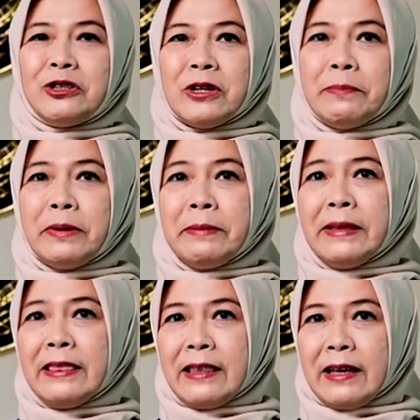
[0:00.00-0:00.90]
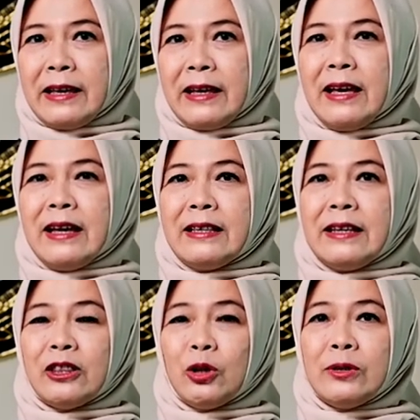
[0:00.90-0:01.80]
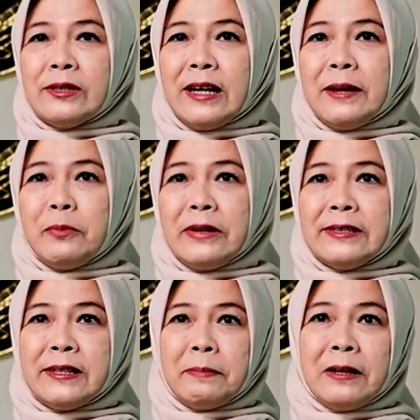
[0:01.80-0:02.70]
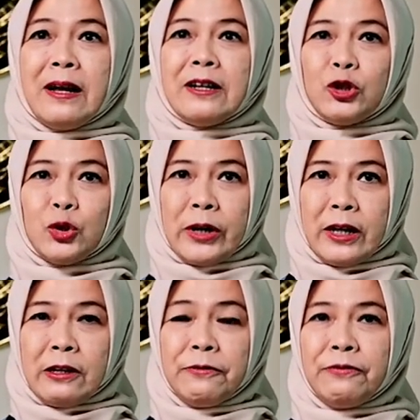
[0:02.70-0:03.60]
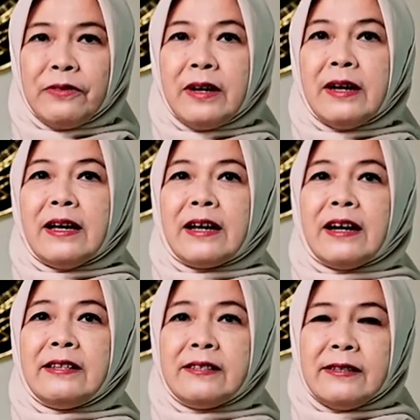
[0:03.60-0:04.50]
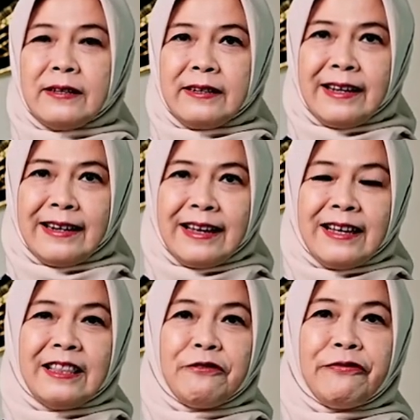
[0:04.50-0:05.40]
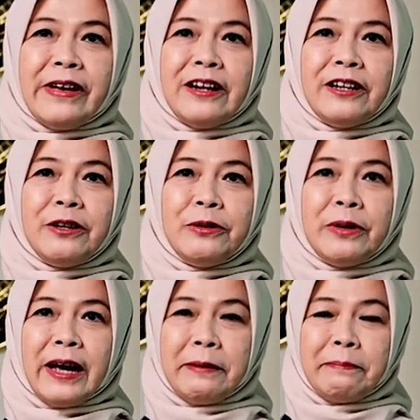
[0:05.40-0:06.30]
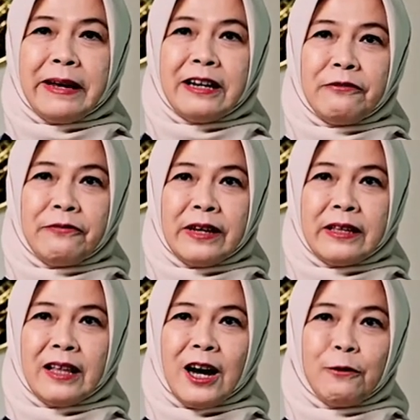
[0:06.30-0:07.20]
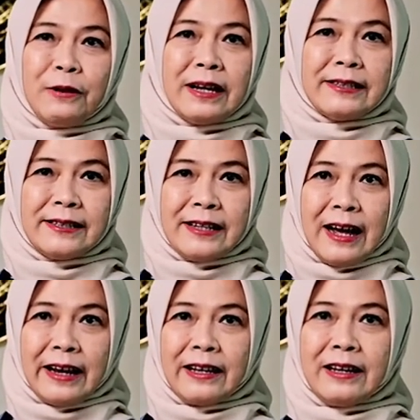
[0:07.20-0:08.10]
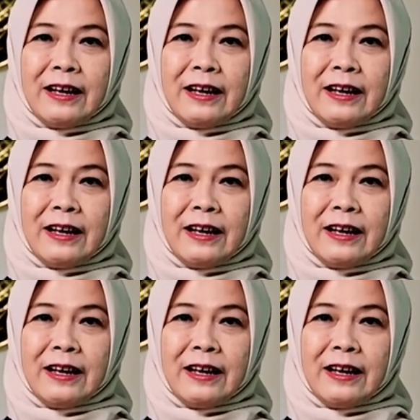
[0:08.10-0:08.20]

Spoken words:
to implementing the INTOSAI Principle 12 concerning the value and benefit of SAI